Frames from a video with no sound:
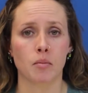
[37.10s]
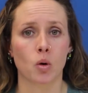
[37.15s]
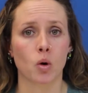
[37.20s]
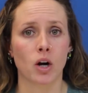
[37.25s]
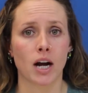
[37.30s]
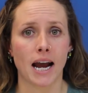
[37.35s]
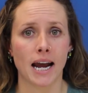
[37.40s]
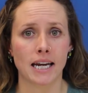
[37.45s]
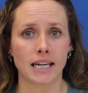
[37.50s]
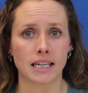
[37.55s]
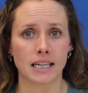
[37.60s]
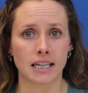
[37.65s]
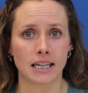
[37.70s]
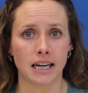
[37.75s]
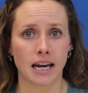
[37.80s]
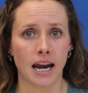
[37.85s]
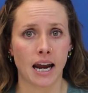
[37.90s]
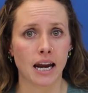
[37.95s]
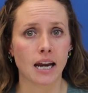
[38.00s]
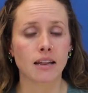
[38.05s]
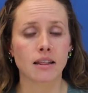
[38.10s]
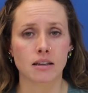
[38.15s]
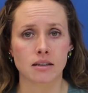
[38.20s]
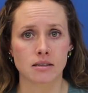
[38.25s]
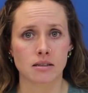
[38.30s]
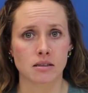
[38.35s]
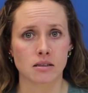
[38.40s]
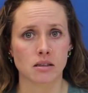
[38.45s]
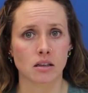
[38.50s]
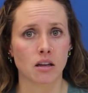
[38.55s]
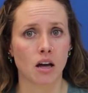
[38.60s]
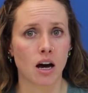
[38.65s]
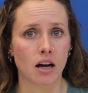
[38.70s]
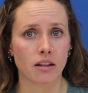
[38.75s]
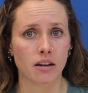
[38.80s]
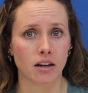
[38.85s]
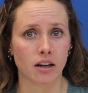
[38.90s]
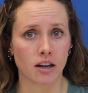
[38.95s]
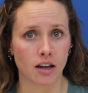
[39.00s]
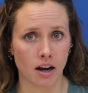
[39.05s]
or IDEA. This is the
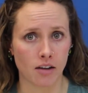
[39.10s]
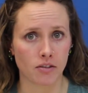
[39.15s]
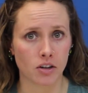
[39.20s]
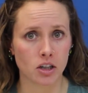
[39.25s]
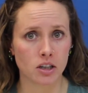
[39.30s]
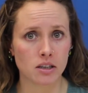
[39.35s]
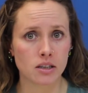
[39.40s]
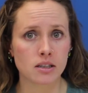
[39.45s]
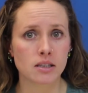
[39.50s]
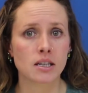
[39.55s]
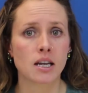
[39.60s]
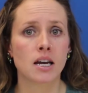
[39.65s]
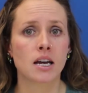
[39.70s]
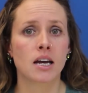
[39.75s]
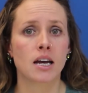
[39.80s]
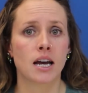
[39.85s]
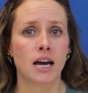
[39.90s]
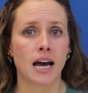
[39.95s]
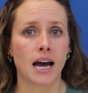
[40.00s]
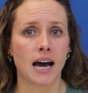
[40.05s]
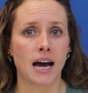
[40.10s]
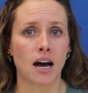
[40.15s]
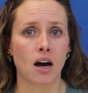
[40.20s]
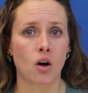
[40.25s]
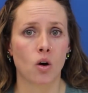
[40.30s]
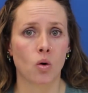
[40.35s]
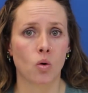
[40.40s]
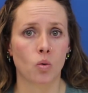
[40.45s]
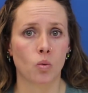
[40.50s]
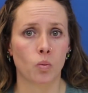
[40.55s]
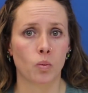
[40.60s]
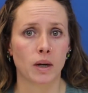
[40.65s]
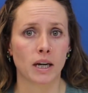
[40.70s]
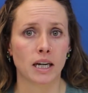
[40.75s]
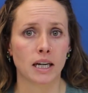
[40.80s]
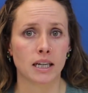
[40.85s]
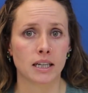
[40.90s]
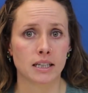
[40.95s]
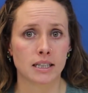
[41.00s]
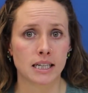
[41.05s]
law that governs how
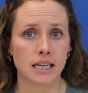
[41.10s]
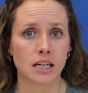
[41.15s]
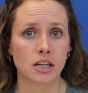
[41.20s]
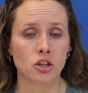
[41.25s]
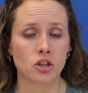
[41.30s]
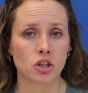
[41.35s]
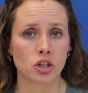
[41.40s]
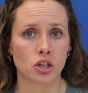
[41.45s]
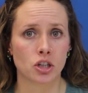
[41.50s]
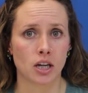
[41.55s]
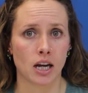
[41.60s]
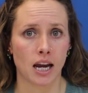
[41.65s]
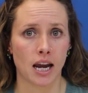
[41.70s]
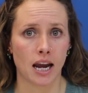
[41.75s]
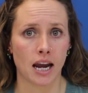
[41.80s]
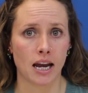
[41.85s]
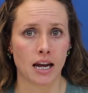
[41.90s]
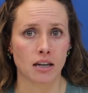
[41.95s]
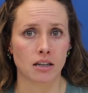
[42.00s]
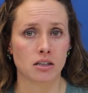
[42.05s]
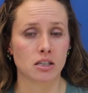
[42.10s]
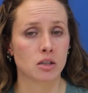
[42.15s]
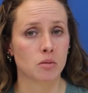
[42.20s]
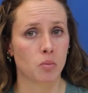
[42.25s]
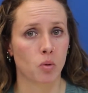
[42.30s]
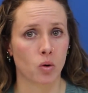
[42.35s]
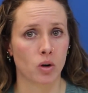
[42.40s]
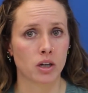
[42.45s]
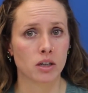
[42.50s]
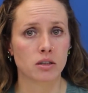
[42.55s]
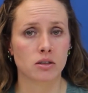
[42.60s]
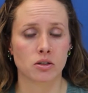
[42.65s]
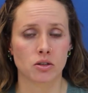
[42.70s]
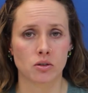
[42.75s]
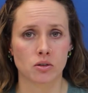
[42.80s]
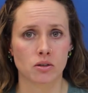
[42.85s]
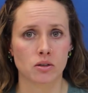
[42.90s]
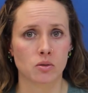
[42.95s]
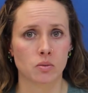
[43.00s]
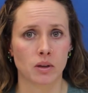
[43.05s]
we teach and support
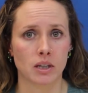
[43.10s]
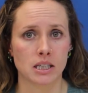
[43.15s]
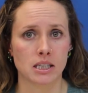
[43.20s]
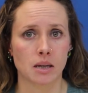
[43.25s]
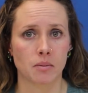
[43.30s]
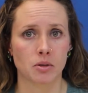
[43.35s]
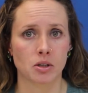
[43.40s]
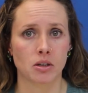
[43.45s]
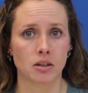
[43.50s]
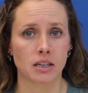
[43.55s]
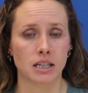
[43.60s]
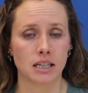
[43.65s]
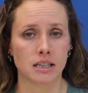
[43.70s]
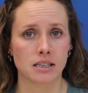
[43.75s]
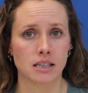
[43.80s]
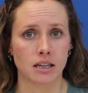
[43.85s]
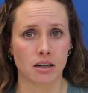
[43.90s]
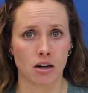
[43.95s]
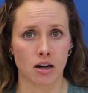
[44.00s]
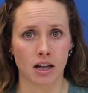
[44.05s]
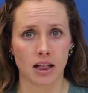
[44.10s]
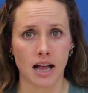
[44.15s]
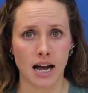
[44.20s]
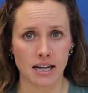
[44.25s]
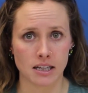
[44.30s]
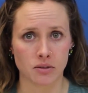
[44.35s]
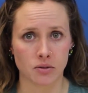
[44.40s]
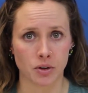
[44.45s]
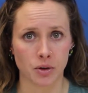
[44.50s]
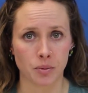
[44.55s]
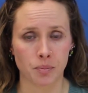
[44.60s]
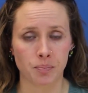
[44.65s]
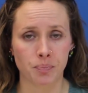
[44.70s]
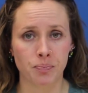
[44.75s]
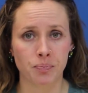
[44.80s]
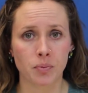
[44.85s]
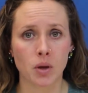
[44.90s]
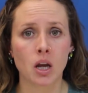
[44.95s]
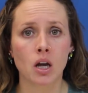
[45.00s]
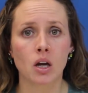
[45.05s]
students with exceptional needs in our classroom.
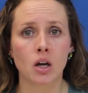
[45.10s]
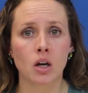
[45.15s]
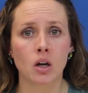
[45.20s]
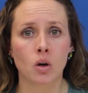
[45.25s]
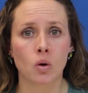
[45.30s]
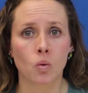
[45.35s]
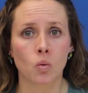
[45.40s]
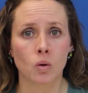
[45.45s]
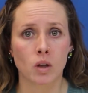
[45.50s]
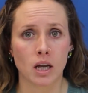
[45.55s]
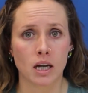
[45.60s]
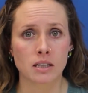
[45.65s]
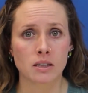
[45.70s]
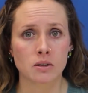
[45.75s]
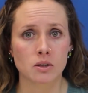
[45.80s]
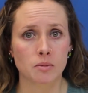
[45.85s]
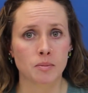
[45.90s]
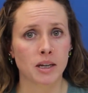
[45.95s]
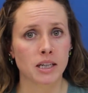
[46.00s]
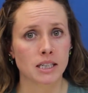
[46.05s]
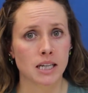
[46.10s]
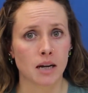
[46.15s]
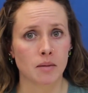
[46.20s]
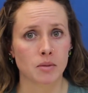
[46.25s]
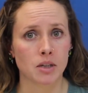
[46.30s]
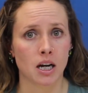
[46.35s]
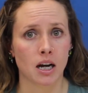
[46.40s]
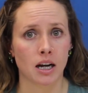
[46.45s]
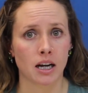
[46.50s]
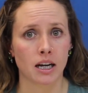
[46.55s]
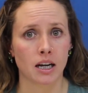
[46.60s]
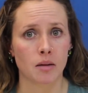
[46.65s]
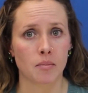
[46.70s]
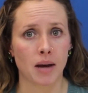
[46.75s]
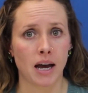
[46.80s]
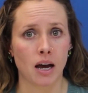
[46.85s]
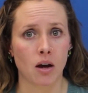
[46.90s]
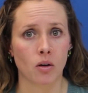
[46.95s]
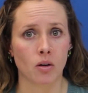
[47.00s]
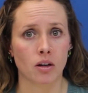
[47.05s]
We'll also spend time talking
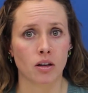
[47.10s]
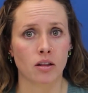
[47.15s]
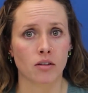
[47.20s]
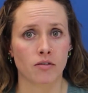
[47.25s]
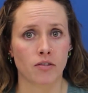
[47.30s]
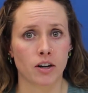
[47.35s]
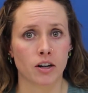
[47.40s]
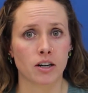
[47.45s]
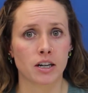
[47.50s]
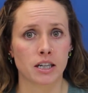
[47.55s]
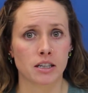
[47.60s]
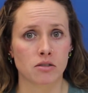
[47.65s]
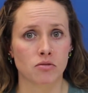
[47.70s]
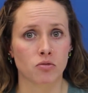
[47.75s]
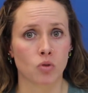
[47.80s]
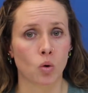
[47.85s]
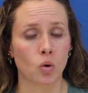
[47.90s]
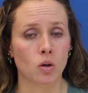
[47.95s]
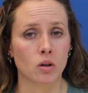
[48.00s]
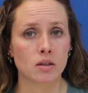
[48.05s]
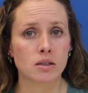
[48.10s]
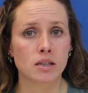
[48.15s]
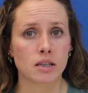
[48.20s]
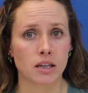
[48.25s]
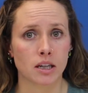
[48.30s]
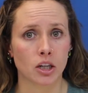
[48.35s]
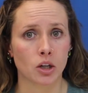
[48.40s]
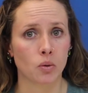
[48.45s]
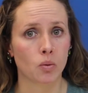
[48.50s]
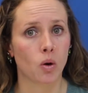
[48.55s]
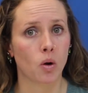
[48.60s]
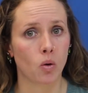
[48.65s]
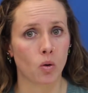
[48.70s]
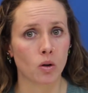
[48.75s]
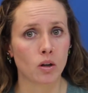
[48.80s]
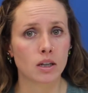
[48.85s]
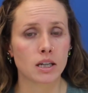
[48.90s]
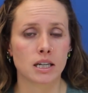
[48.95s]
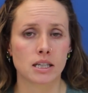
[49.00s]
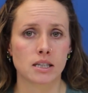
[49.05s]
about the various roles that you
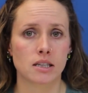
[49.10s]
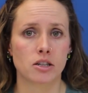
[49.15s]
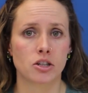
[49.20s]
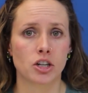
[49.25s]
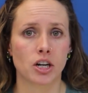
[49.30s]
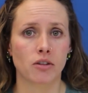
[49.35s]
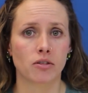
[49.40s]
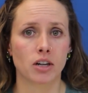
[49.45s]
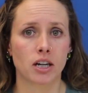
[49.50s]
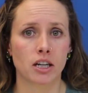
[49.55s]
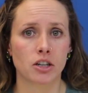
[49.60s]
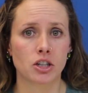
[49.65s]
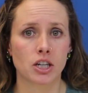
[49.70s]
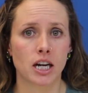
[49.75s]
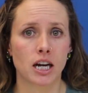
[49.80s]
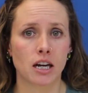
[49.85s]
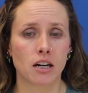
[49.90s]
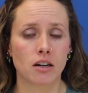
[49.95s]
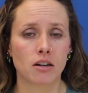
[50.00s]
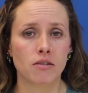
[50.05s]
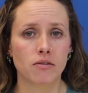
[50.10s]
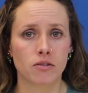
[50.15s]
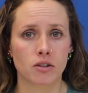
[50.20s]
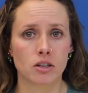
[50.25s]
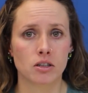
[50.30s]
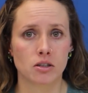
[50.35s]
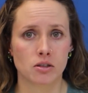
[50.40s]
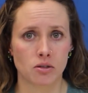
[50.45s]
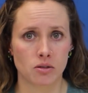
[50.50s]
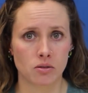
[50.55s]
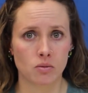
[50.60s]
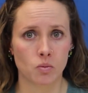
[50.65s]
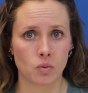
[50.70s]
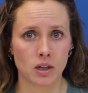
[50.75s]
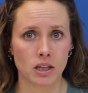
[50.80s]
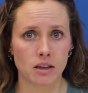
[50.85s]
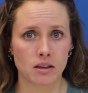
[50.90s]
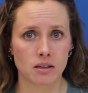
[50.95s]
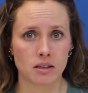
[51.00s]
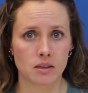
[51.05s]
hold as the general educator for a student
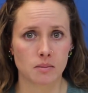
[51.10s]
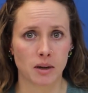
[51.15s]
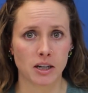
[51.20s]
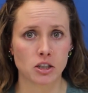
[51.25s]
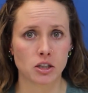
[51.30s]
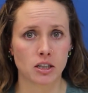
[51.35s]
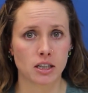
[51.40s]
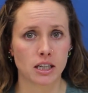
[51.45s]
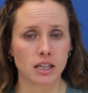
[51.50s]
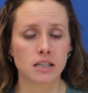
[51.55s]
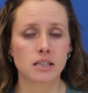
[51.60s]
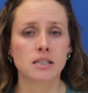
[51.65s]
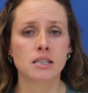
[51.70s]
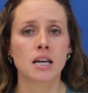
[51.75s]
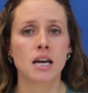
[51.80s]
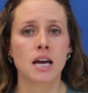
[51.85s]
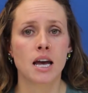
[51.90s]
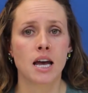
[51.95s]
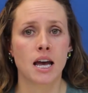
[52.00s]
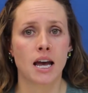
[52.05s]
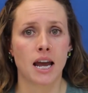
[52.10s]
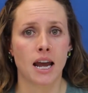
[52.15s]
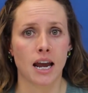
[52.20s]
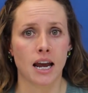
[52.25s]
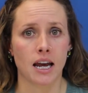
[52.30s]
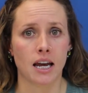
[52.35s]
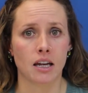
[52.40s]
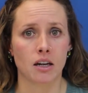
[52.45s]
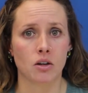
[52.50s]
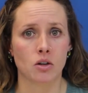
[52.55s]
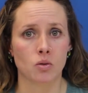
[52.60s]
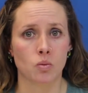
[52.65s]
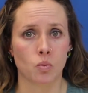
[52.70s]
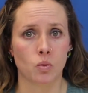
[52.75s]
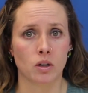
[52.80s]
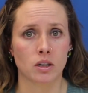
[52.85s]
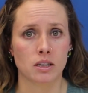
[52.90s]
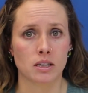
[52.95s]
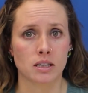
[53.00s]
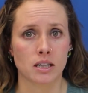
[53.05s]
with special needs, and
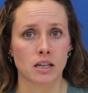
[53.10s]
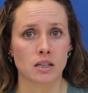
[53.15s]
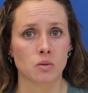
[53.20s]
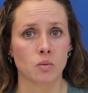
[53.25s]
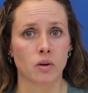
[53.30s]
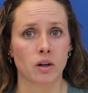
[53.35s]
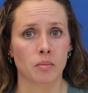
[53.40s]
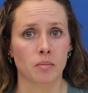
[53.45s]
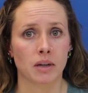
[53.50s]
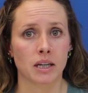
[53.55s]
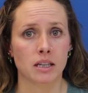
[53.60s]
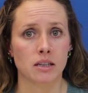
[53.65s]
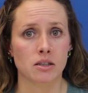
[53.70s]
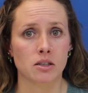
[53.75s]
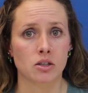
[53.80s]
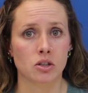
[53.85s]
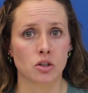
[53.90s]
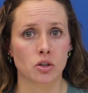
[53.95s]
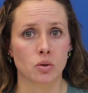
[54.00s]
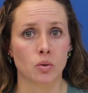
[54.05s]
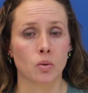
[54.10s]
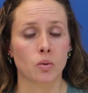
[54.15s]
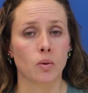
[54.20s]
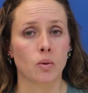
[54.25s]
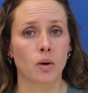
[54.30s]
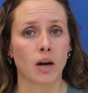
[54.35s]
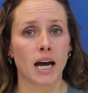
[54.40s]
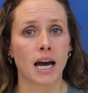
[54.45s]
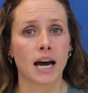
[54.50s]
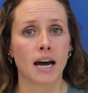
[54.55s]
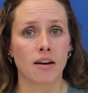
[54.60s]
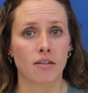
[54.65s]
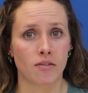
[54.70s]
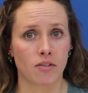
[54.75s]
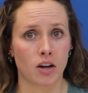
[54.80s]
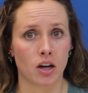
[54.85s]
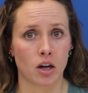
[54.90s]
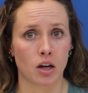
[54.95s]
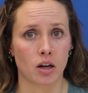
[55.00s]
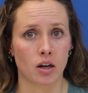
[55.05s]
we'll discuss what it means to have
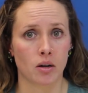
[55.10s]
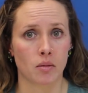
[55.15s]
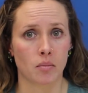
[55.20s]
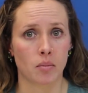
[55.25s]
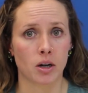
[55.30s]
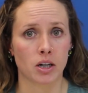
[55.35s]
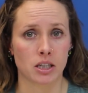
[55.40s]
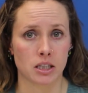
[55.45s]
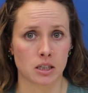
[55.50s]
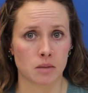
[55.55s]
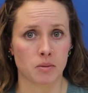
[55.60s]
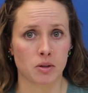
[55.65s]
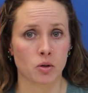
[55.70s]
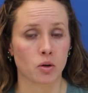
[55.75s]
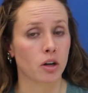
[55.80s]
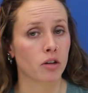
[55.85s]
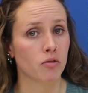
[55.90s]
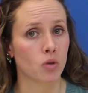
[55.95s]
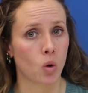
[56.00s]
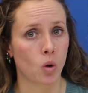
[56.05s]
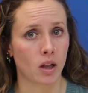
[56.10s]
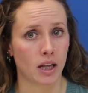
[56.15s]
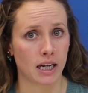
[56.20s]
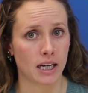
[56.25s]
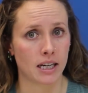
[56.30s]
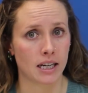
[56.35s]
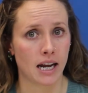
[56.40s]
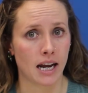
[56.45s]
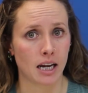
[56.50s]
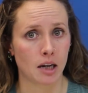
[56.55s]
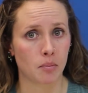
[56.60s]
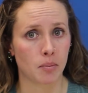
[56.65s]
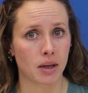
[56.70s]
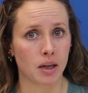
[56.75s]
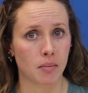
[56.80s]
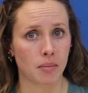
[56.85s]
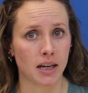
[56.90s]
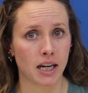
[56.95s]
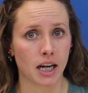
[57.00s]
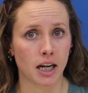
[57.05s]
a participatory role in an
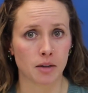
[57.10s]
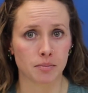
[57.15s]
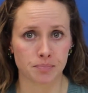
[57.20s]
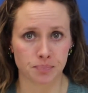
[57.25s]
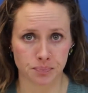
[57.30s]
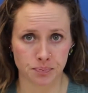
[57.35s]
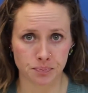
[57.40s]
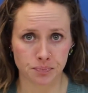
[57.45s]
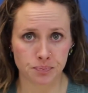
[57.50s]
IEP meeting.